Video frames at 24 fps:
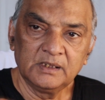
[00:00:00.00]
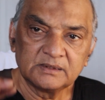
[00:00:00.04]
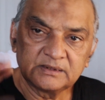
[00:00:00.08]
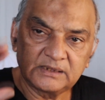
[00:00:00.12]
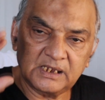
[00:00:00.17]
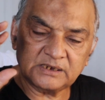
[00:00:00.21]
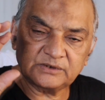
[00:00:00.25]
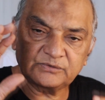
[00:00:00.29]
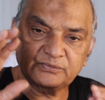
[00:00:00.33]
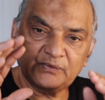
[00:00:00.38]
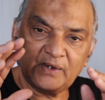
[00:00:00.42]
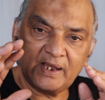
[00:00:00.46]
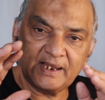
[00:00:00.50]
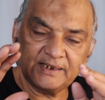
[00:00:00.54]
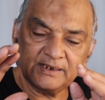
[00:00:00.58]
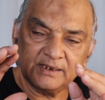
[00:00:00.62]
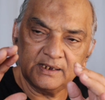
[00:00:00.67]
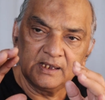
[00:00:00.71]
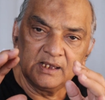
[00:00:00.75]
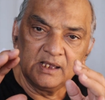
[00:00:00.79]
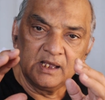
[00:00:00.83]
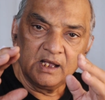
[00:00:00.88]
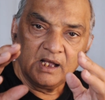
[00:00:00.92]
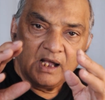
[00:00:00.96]
That's why
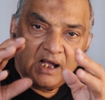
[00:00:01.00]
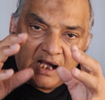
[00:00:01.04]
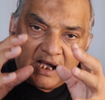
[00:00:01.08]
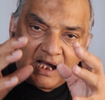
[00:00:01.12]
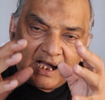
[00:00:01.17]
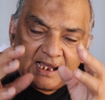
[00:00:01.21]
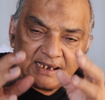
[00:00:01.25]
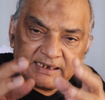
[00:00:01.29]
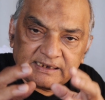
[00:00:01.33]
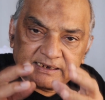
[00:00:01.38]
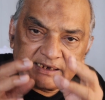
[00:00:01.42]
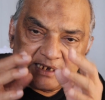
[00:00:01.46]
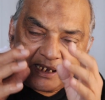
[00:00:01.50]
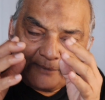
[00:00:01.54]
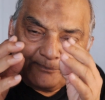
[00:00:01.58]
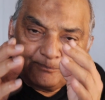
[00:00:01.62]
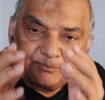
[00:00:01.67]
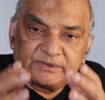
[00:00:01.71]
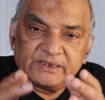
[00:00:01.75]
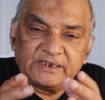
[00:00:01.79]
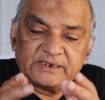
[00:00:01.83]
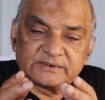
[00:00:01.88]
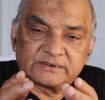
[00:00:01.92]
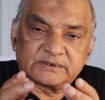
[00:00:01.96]
I
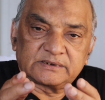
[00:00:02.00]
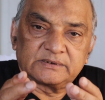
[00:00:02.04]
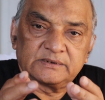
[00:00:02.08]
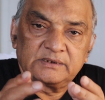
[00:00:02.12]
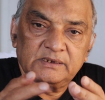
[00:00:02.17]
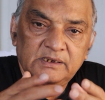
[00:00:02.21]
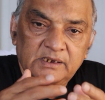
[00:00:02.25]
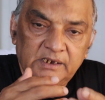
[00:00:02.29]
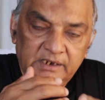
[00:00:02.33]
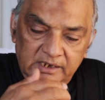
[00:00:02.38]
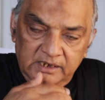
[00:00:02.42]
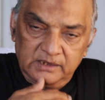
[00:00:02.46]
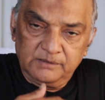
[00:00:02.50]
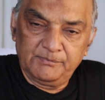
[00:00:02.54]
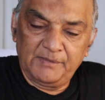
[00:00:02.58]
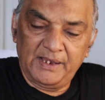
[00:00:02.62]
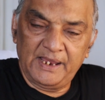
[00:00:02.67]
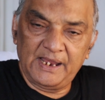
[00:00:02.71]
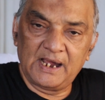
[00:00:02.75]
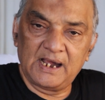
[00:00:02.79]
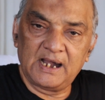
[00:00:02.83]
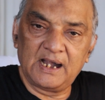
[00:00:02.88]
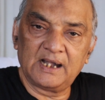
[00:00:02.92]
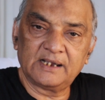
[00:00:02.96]
kept this in my
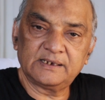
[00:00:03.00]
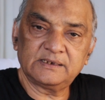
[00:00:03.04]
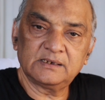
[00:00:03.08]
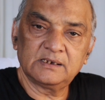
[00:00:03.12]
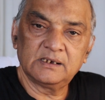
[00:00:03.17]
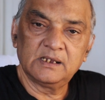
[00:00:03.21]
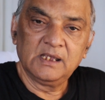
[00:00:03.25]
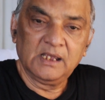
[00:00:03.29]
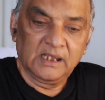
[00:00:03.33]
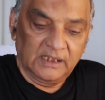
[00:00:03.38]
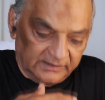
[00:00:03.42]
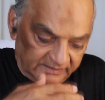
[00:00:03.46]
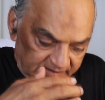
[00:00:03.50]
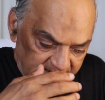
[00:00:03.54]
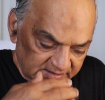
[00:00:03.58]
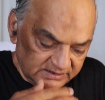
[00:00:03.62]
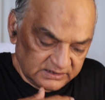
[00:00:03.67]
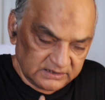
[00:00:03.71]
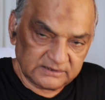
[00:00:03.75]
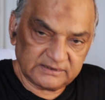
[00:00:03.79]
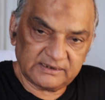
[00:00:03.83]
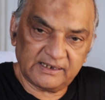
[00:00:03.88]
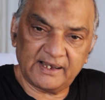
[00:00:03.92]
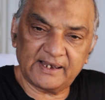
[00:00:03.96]
heart.
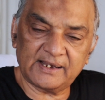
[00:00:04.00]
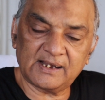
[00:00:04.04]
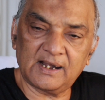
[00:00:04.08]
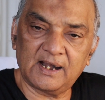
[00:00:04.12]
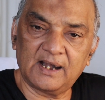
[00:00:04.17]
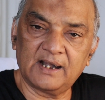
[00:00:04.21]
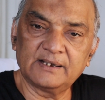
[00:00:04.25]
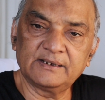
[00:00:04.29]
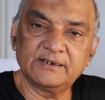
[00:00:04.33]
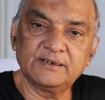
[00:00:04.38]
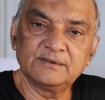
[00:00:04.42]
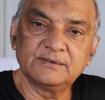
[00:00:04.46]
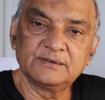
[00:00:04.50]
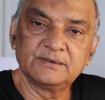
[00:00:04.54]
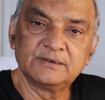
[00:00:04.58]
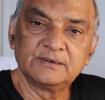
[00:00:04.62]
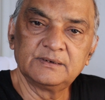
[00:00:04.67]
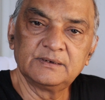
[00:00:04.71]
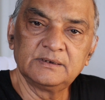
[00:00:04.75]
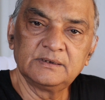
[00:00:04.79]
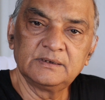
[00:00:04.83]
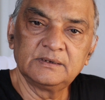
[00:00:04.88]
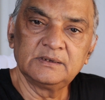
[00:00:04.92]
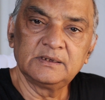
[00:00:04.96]
This is record.
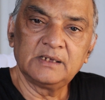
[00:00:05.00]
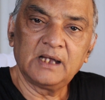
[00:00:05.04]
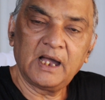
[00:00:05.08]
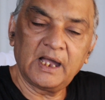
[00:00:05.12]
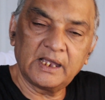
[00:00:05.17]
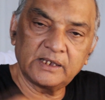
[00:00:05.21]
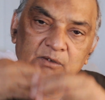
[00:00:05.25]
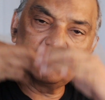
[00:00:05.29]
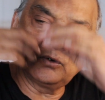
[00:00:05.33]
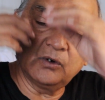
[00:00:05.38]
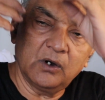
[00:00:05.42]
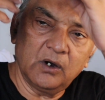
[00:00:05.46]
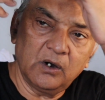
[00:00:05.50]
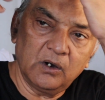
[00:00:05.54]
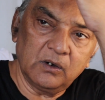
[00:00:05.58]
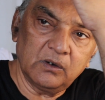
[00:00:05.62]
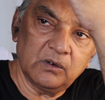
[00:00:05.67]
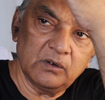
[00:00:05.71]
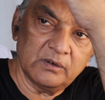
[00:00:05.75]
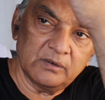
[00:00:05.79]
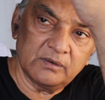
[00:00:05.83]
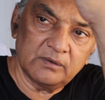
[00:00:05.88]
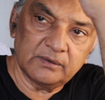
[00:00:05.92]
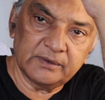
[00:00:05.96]
I
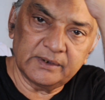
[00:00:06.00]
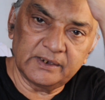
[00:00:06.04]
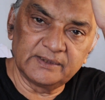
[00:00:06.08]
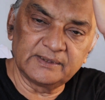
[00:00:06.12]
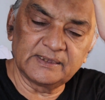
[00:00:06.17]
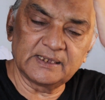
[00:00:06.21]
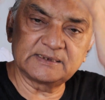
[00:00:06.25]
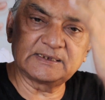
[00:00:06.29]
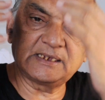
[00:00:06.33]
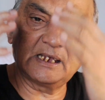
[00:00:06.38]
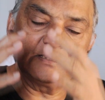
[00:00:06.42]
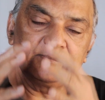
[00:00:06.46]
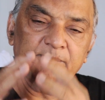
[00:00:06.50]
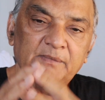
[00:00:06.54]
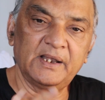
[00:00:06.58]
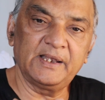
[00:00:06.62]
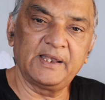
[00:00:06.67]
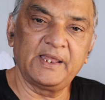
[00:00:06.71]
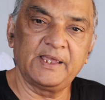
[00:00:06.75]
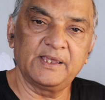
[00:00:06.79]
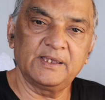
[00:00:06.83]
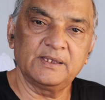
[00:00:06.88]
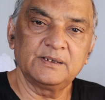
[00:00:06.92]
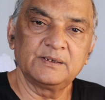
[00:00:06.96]
go in the judgment
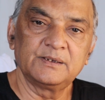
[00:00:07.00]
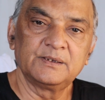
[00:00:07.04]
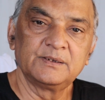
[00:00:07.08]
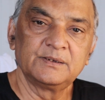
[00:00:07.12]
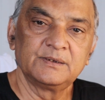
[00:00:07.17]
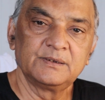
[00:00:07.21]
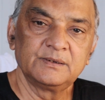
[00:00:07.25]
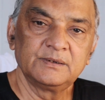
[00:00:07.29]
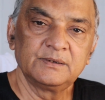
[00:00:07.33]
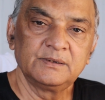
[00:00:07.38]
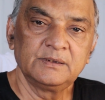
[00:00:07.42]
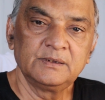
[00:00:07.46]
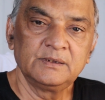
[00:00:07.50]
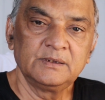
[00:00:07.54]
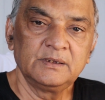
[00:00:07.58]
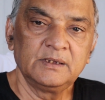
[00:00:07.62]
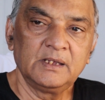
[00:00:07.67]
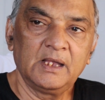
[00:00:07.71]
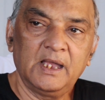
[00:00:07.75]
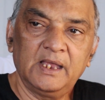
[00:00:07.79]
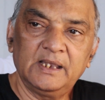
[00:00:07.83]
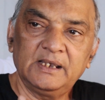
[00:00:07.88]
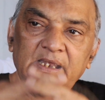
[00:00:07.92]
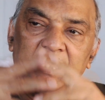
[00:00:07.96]
day
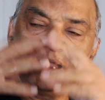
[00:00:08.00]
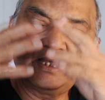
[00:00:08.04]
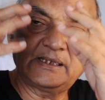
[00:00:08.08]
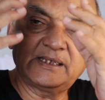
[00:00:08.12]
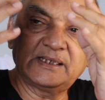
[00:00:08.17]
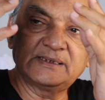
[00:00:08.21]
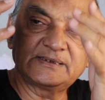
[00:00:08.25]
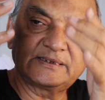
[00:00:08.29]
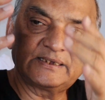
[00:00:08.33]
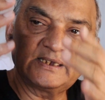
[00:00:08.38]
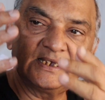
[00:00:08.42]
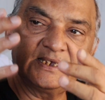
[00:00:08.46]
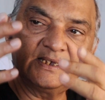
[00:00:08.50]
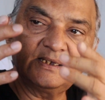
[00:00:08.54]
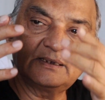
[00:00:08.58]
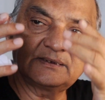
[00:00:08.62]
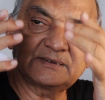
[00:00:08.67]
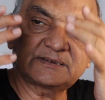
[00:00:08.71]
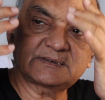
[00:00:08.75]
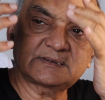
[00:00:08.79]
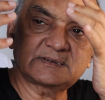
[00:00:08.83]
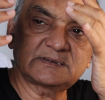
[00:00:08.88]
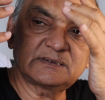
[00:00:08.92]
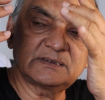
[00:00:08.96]
and I can say,
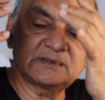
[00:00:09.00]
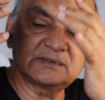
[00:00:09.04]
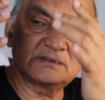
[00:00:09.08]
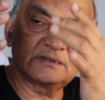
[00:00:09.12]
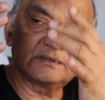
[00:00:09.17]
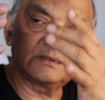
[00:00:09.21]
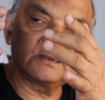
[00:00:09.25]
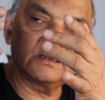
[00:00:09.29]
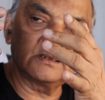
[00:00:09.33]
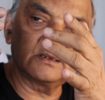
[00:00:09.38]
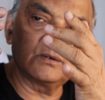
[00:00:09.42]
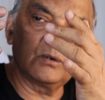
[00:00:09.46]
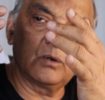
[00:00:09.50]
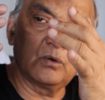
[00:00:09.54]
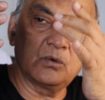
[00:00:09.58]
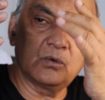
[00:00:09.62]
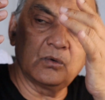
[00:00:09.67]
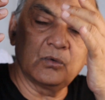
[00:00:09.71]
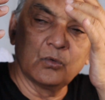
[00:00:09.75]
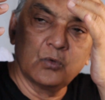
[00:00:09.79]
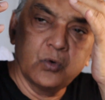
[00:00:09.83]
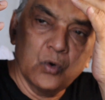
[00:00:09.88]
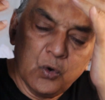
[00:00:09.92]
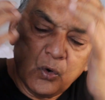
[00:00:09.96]

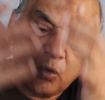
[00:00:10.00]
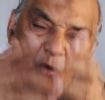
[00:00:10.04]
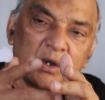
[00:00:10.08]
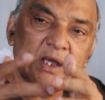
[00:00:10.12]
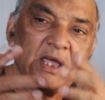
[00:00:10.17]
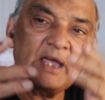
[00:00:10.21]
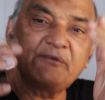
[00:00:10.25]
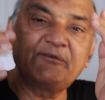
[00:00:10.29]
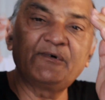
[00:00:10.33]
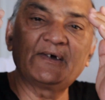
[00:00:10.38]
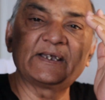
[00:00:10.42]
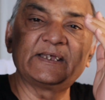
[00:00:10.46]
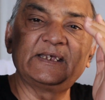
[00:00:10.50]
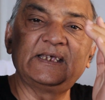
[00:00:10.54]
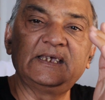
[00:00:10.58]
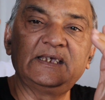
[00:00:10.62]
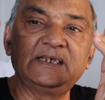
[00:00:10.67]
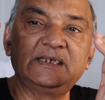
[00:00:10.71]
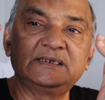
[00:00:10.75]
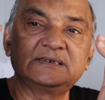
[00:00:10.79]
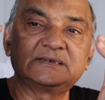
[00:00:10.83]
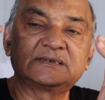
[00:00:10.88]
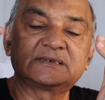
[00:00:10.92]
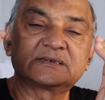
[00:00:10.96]
whoever
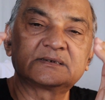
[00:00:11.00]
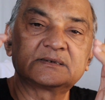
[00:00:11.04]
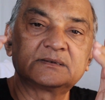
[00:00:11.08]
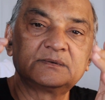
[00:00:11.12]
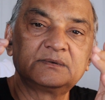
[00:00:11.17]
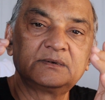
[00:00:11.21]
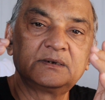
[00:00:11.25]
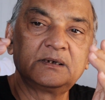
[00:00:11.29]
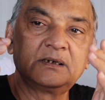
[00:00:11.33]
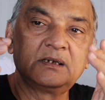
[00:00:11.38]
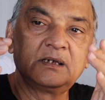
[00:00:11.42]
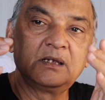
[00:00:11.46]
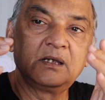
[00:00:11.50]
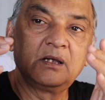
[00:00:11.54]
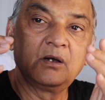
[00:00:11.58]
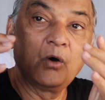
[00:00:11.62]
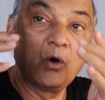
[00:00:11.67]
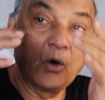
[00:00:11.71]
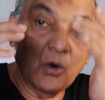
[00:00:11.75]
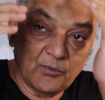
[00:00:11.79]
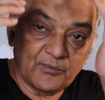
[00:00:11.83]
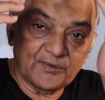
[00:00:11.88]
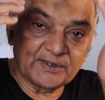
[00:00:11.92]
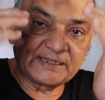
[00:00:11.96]
he is
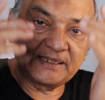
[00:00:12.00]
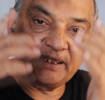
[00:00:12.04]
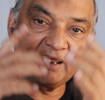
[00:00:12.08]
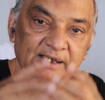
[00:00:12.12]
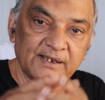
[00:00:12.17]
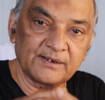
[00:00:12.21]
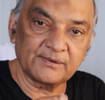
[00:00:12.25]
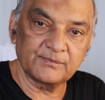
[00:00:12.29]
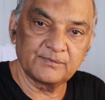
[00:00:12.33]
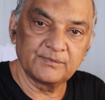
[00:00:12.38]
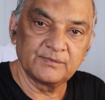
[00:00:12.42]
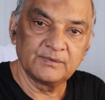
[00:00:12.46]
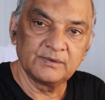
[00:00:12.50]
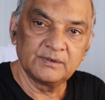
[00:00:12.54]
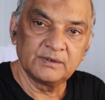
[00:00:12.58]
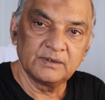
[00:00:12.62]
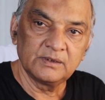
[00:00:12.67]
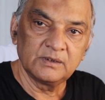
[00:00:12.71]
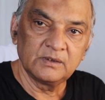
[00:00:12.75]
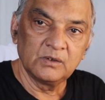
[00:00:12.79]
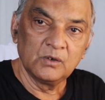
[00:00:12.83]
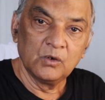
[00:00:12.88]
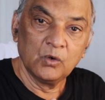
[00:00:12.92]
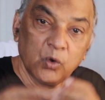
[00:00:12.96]
over there,
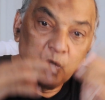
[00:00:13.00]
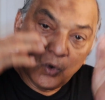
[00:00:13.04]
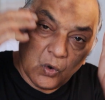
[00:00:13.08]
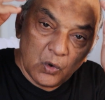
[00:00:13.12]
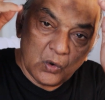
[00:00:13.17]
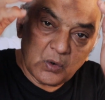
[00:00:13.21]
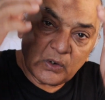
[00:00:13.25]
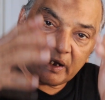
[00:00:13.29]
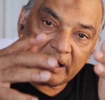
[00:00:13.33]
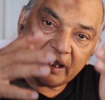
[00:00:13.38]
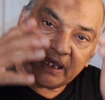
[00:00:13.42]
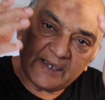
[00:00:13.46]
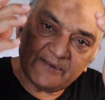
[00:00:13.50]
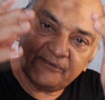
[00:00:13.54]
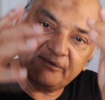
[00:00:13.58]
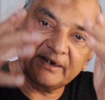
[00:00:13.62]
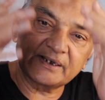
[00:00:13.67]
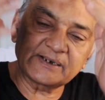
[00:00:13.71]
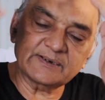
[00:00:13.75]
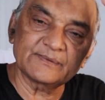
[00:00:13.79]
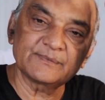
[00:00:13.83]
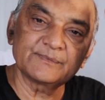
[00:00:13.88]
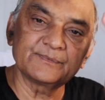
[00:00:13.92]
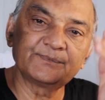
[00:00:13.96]

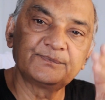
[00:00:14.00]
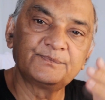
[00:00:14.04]
whoever,